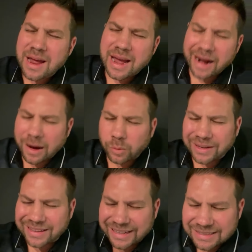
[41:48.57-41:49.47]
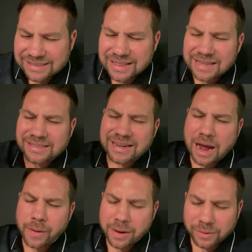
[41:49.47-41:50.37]
and I release this
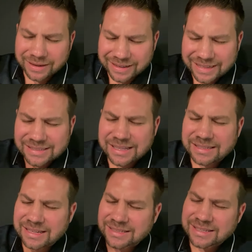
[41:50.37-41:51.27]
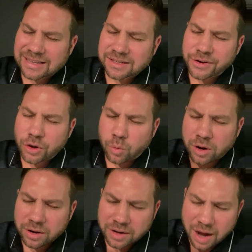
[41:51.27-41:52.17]
now. I release this. It says in your
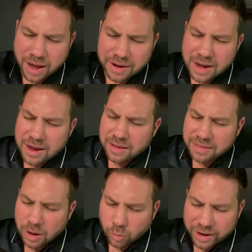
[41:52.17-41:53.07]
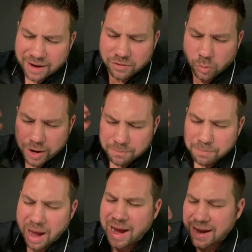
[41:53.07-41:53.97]
word, God, that whatever we
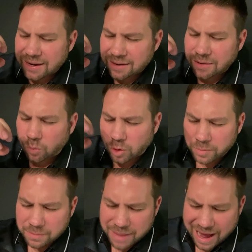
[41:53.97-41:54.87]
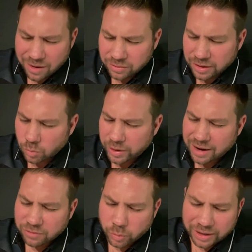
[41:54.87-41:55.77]
bind will be bound, and
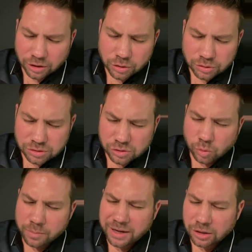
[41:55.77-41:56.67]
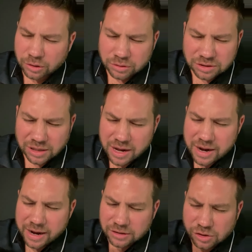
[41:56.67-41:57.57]
whatever we loose will be loosed.
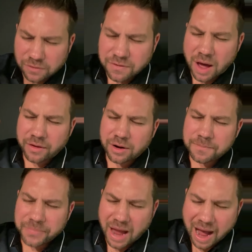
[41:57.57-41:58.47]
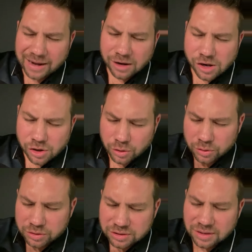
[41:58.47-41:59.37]
And so, Father, I
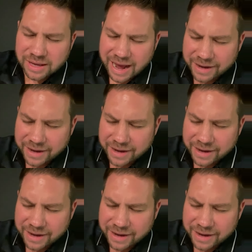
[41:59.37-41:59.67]
loose the